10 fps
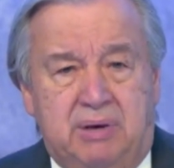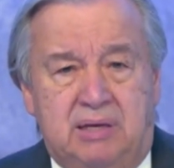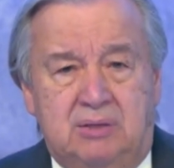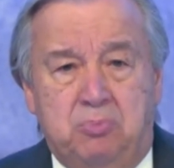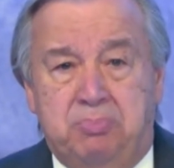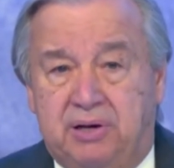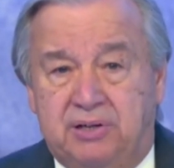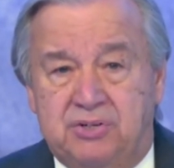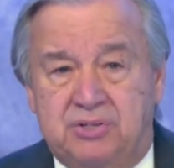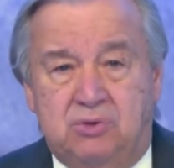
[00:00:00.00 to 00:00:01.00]
men who
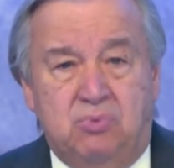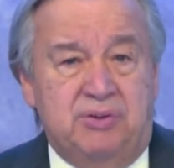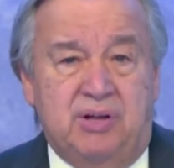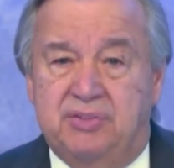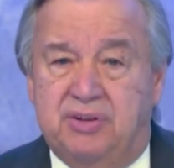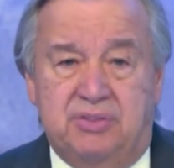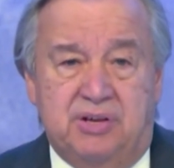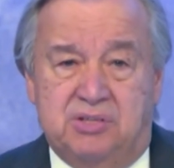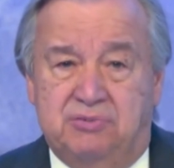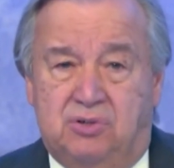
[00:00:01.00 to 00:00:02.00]
perished in 100
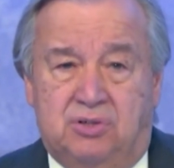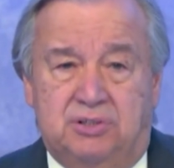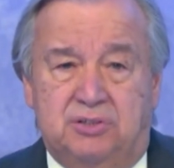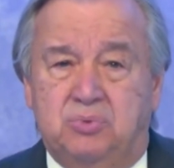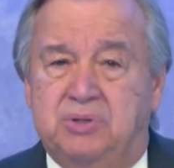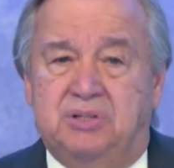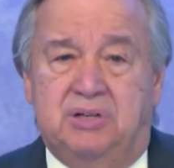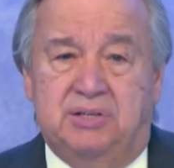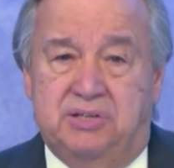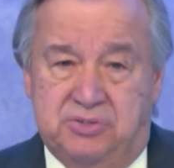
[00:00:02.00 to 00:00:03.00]
days of horror
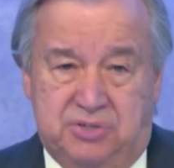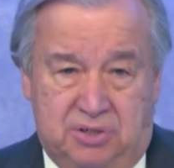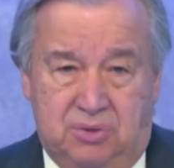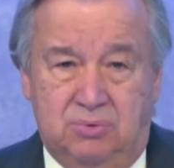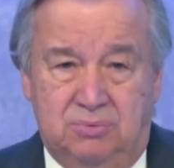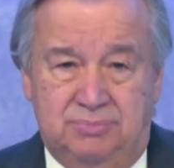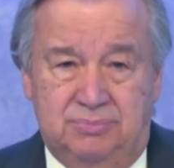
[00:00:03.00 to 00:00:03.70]
29 years ago.